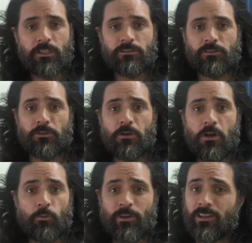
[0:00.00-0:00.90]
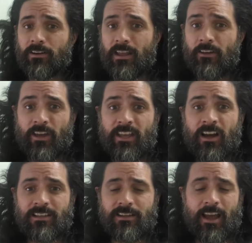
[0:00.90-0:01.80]
So we didn't have
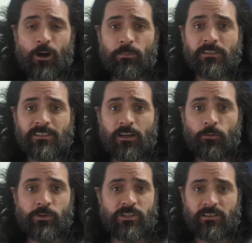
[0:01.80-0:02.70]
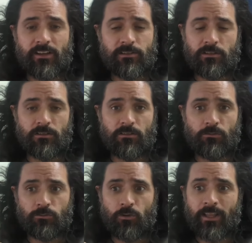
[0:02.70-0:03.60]
AI to help us out. We just had to
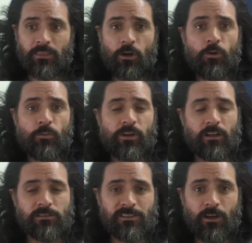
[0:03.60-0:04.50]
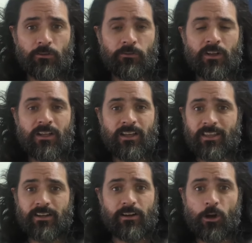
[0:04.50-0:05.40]
write the homework ourselves and
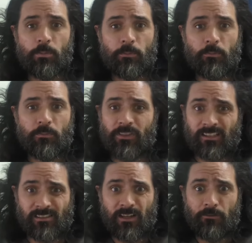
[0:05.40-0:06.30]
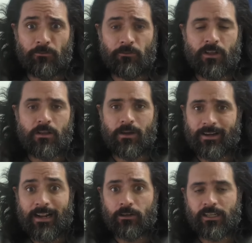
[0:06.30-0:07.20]
then hope that's enough.
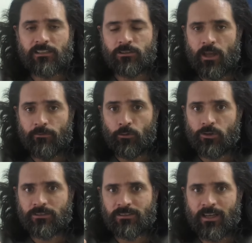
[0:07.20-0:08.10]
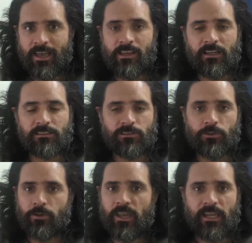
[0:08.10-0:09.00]
And nowadays you have all this AI,
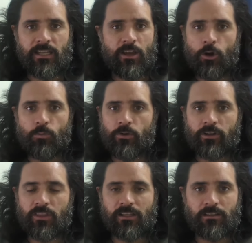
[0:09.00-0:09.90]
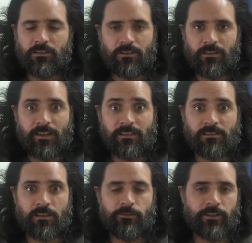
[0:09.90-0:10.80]
so any homework that gets
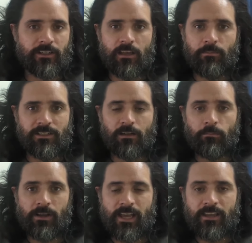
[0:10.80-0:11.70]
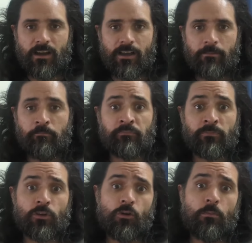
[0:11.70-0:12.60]
given can be done by AI
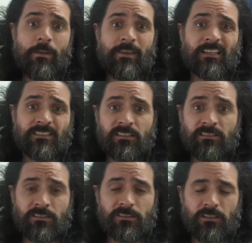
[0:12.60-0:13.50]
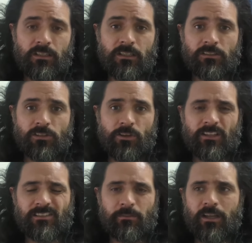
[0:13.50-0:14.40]
or maybe assisted. So
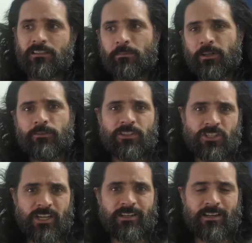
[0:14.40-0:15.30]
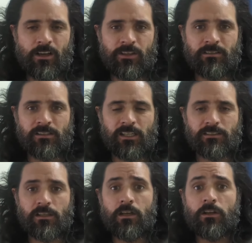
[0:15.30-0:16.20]
it's a bit of a cheat now these days.